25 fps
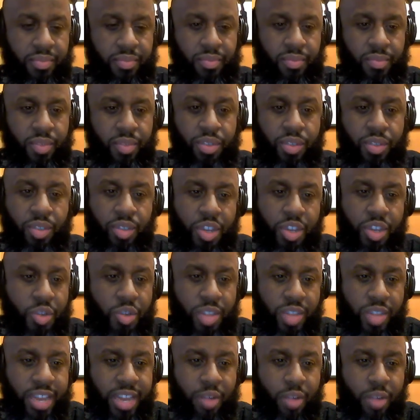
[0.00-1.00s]
So
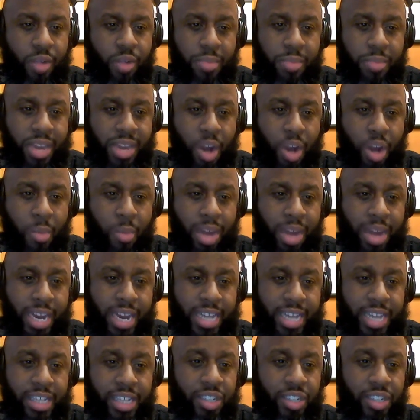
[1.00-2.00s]
you think it wouldn't be no
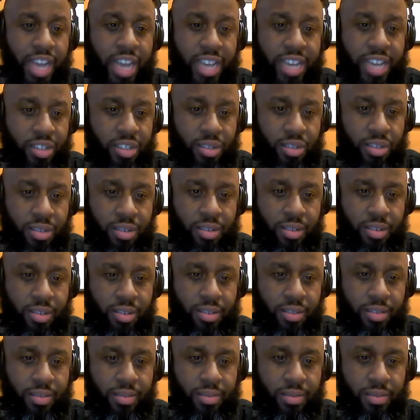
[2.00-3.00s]
money in the chase?
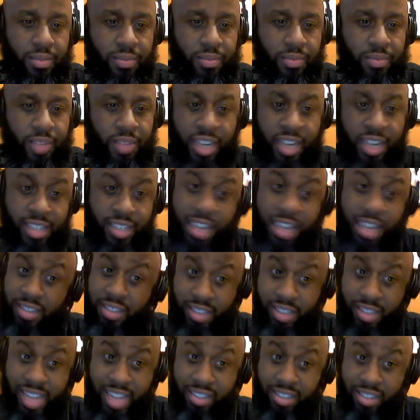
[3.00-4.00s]
Because
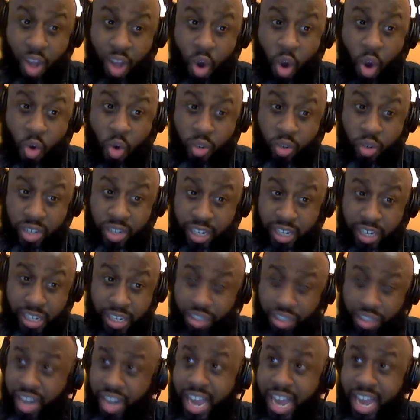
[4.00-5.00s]
that's the old
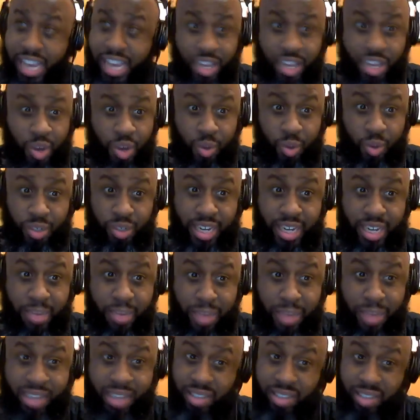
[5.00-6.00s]
cliche used in the
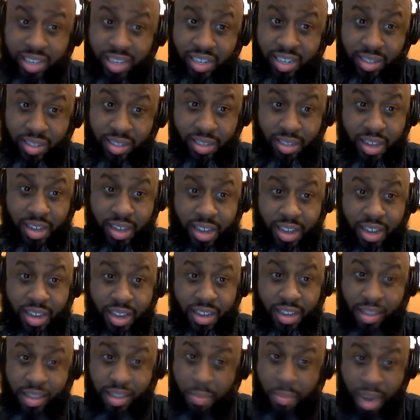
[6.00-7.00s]
business.
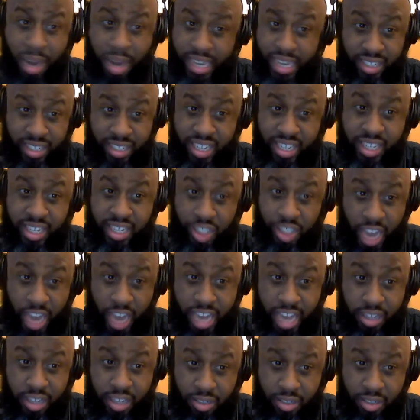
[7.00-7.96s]
The money's in the chase.